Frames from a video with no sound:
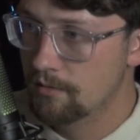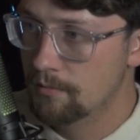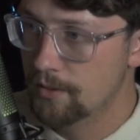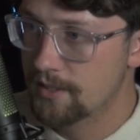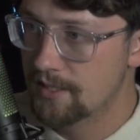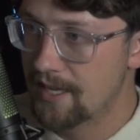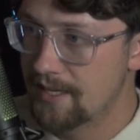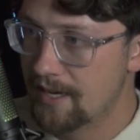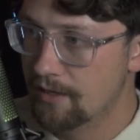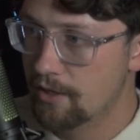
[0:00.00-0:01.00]
puts his head
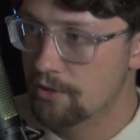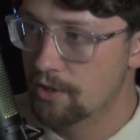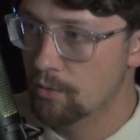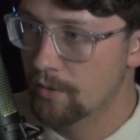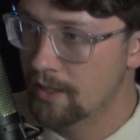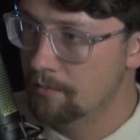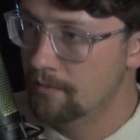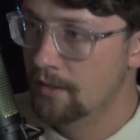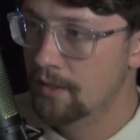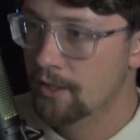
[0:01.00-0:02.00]
down, goes to the rim.
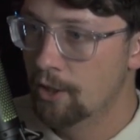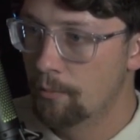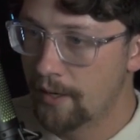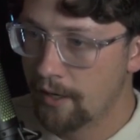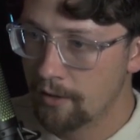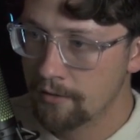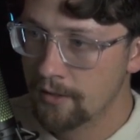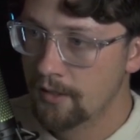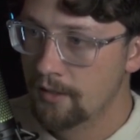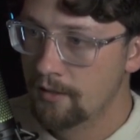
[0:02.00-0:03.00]
Gobert
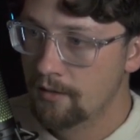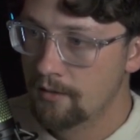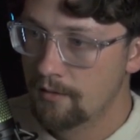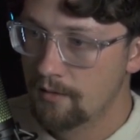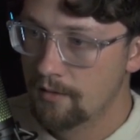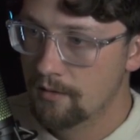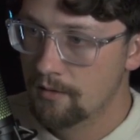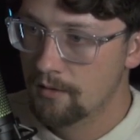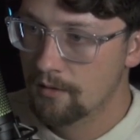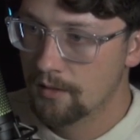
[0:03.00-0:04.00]

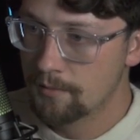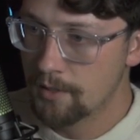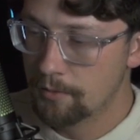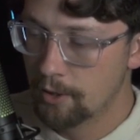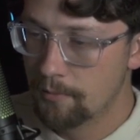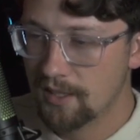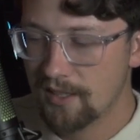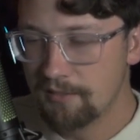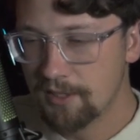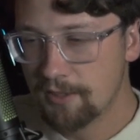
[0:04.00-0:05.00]
comes up a little bit, leaves his